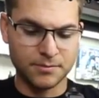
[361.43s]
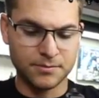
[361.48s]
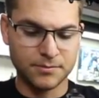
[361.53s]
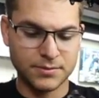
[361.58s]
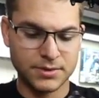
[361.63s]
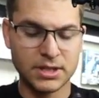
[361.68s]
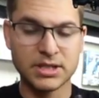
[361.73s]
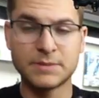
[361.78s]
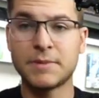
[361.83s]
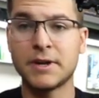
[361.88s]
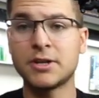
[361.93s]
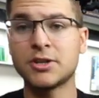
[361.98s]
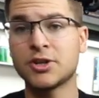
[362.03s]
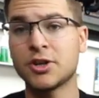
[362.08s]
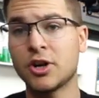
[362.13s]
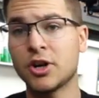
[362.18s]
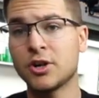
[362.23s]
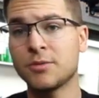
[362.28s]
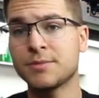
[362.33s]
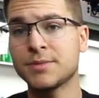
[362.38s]
suspension
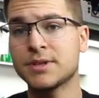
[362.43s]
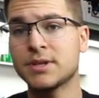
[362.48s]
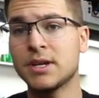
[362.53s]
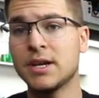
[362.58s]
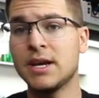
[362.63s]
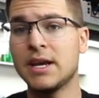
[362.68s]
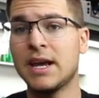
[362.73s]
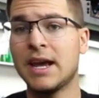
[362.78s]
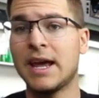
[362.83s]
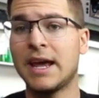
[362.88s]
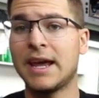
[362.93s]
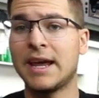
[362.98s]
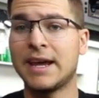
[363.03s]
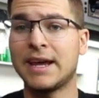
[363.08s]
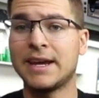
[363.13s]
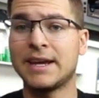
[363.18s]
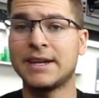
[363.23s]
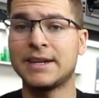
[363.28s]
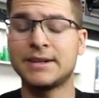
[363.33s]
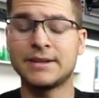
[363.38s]
arms
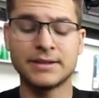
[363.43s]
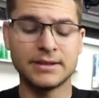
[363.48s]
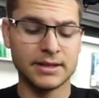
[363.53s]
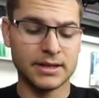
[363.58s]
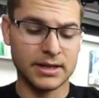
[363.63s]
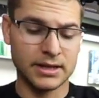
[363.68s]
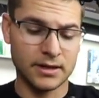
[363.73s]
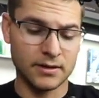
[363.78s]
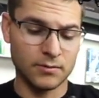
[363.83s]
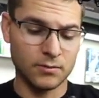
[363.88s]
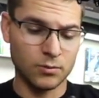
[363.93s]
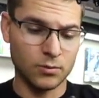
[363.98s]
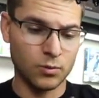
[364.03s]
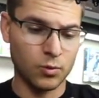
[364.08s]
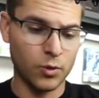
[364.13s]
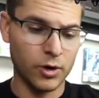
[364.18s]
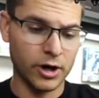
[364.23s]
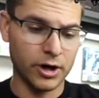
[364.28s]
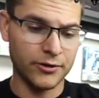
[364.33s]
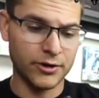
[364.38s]
and
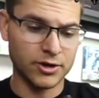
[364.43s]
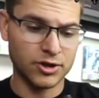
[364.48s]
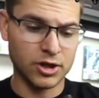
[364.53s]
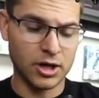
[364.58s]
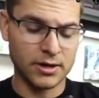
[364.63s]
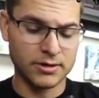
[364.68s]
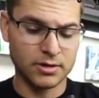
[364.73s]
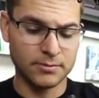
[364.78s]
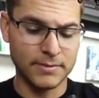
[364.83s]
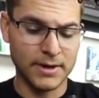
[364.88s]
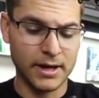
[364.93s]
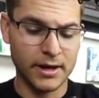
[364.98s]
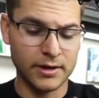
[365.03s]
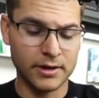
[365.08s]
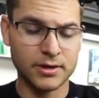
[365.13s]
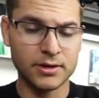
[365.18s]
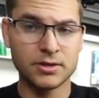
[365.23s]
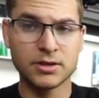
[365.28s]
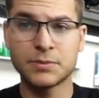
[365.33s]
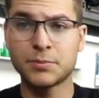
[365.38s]
where the shocks are
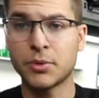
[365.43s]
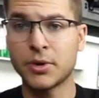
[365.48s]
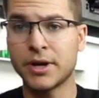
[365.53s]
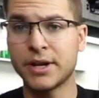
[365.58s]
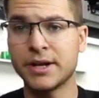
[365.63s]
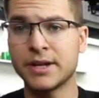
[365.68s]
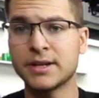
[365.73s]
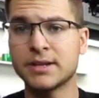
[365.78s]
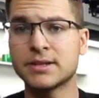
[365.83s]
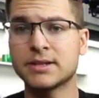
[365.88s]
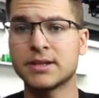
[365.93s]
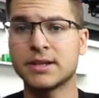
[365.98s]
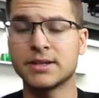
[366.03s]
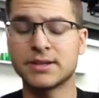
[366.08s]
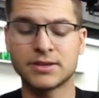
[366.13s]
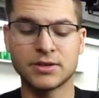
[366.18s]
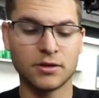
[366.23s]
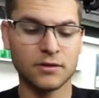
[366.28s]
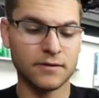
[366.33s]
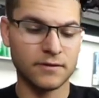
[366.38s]
mounted, springs, and
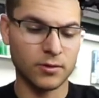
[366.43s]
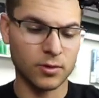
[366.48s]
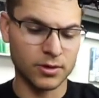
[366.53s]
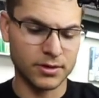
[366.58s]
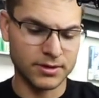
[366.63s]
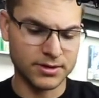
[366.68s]
so forth.